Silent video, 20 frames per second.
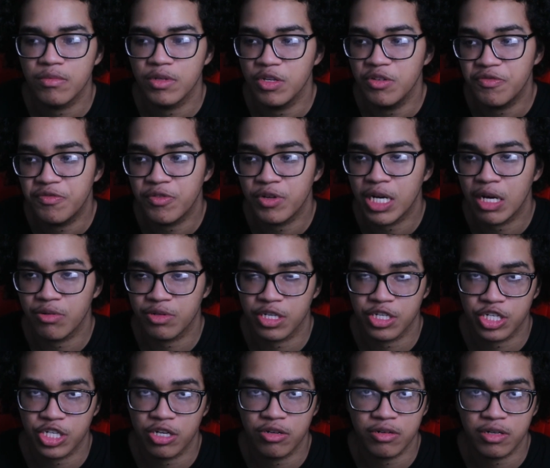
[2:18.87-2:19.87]
You thought that was
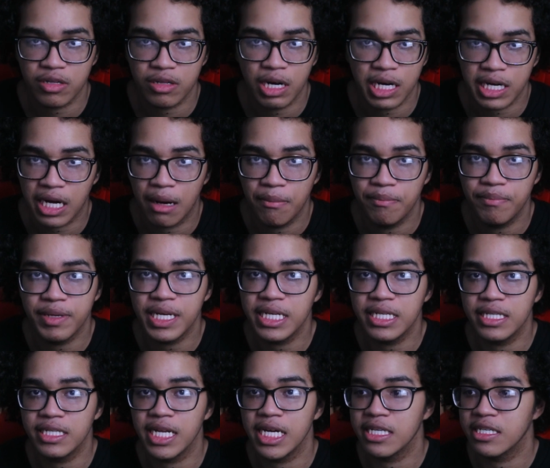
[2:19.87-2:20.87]
a joke. Like, I'm
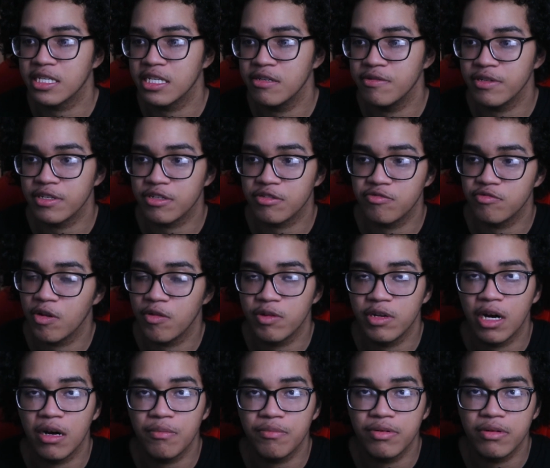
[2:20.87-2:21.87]
being dead serious.
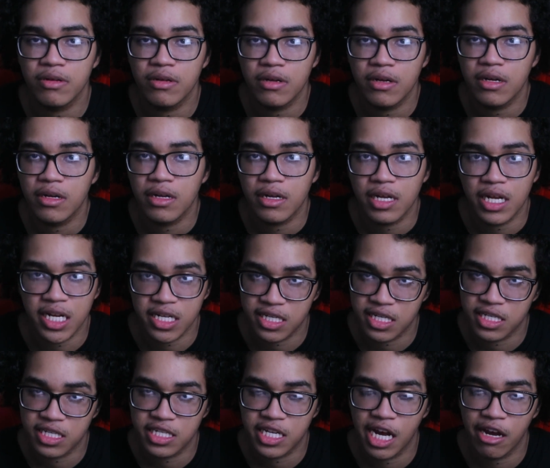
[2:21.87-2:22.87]
Growing up is
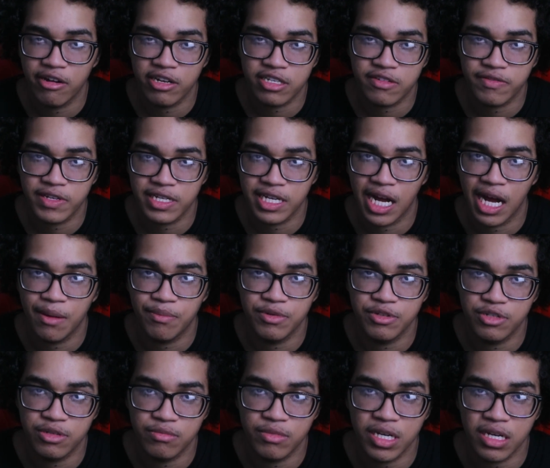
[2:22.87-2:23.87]
the scariest thing that
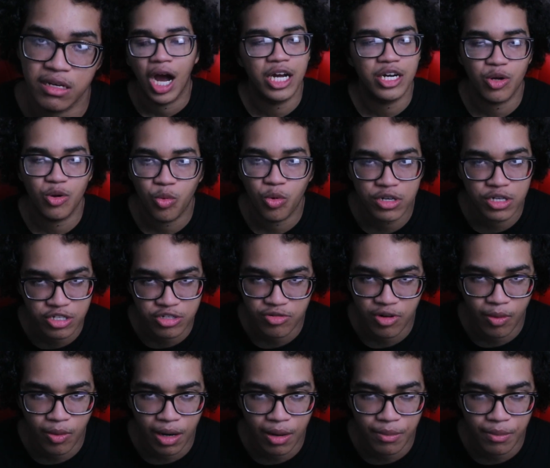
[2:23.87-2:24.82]
happened to me. I don't want to grow